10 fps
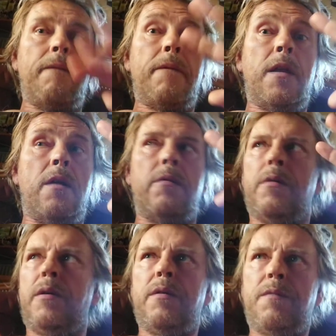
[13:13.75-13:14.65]
you know,
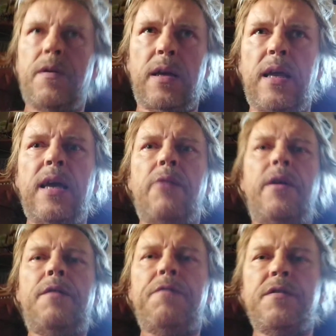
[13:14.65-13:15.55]
you'll fucking hear
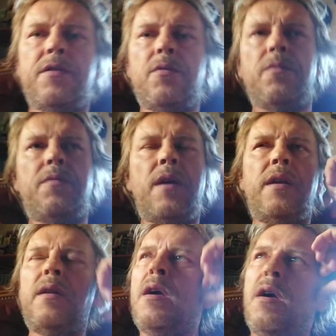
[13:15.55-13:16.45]
it, physical.
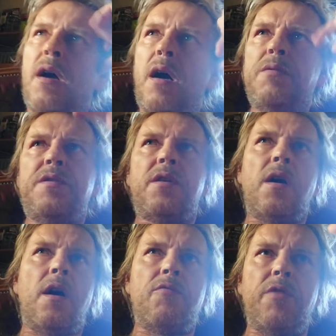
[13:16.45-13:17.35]
And I was in the
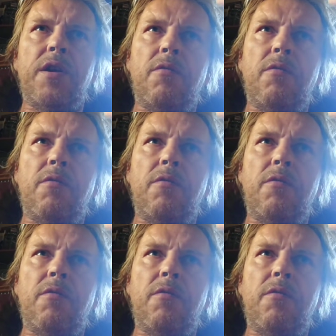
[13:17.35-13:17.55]
garden running